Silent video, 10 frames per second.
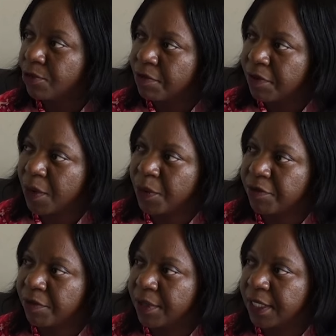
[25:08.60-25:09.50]
so far
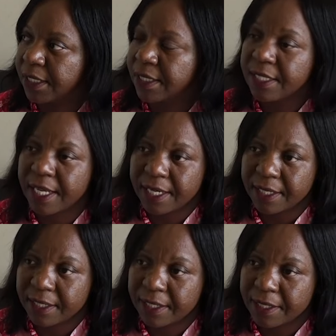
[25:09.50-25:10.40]
we've got
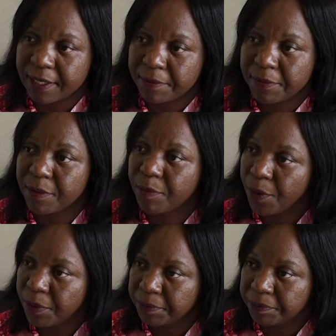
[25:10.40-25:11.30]
10
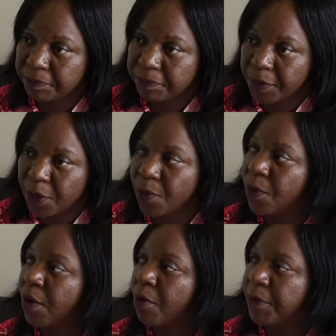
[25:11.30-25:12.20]
people
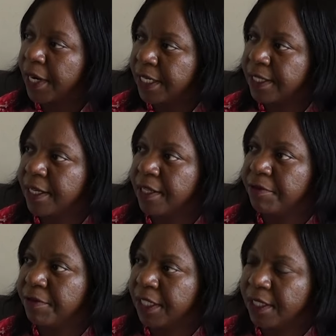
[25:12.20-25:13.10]
who are operating in the
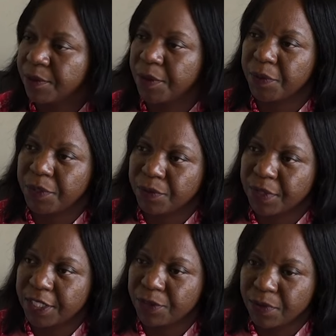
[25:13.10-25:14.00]
factory where we do
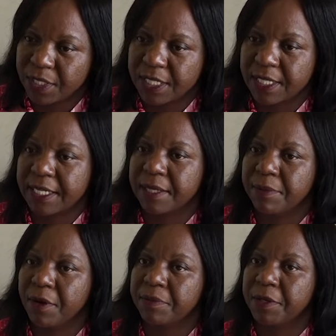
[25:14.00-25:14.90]
the juices and the
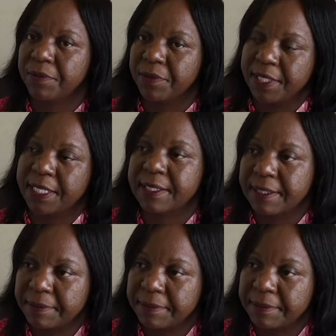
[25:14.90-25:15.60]
pulping process.